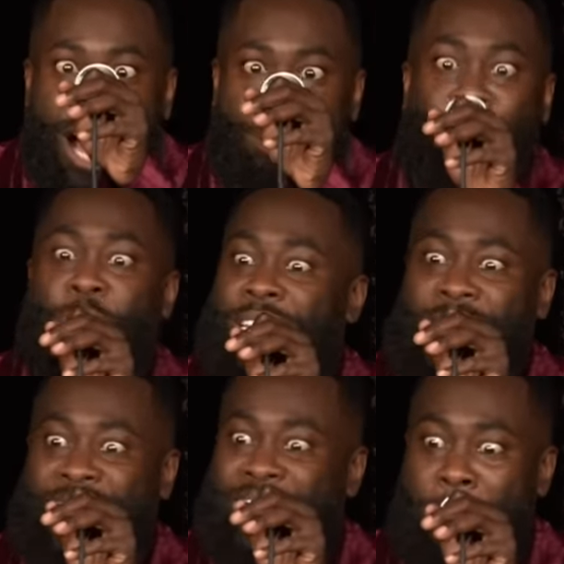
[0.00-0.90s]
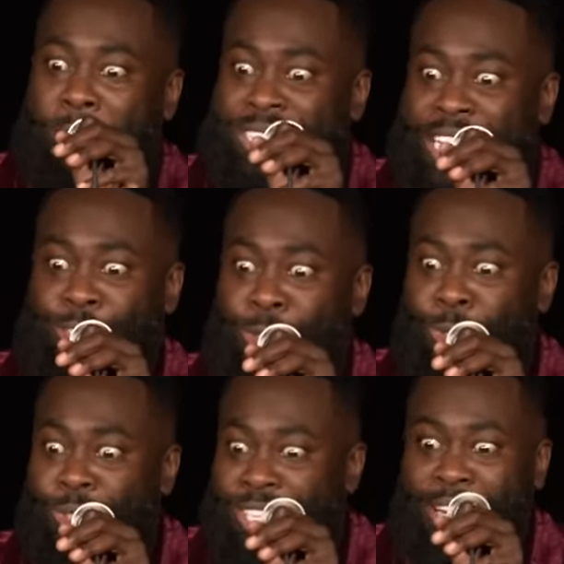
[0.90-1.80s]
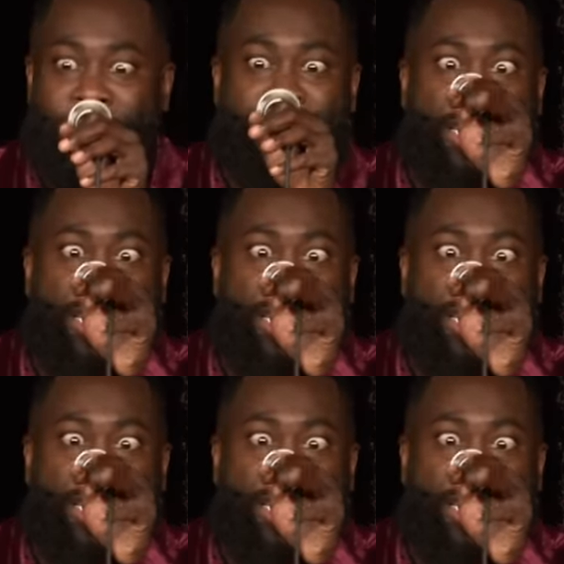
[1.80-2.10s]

I'm surprised I didn't get possessed too, you get me?